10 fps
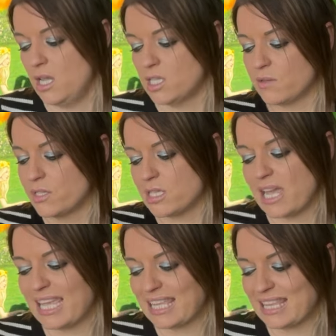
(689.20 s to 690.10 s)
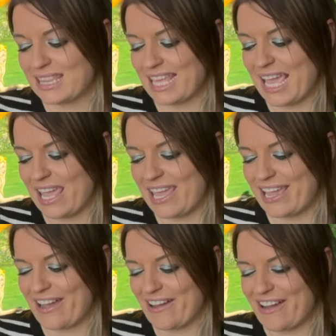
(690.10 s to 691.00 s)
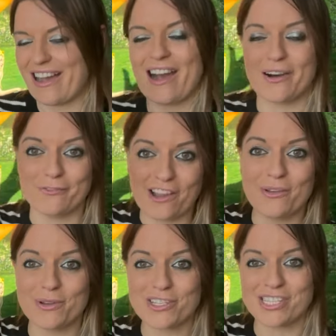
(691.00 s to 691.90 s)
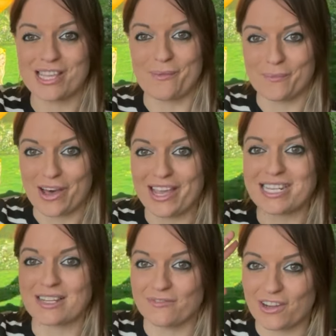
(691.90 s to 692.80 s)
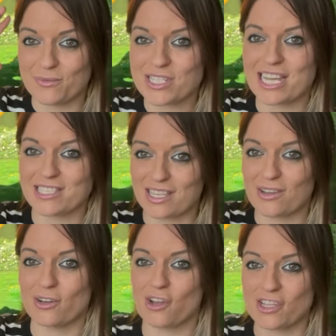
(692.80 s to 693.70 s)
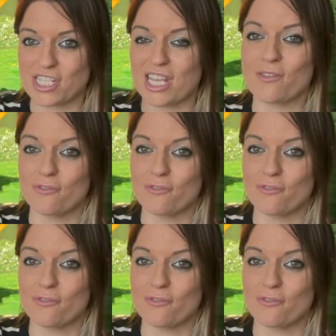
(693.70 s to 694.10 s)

So it's like they are very much in their mind and very much acting on logic